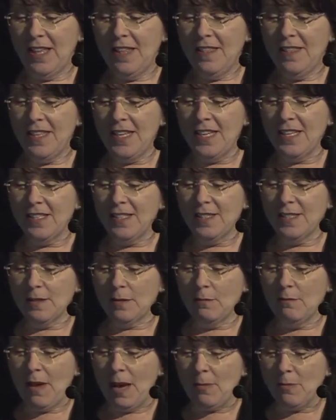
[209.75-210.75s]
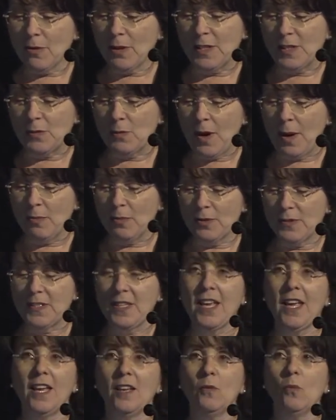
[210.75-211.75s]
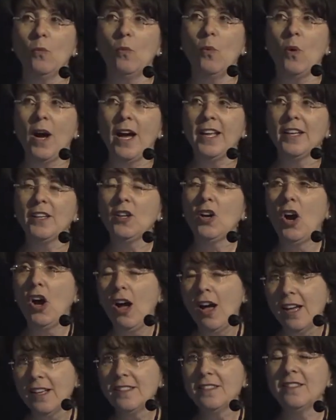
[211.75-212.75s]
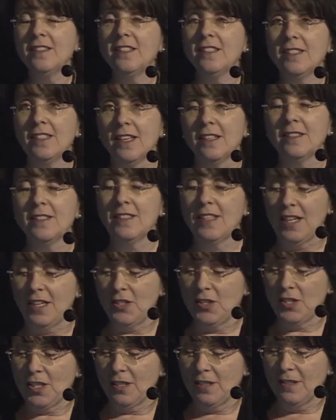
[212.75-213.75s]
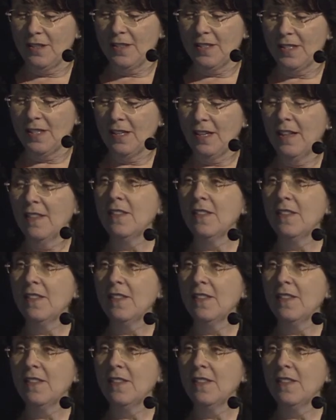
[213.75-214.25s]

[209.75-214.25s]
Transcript: These memories represent what caused the sensations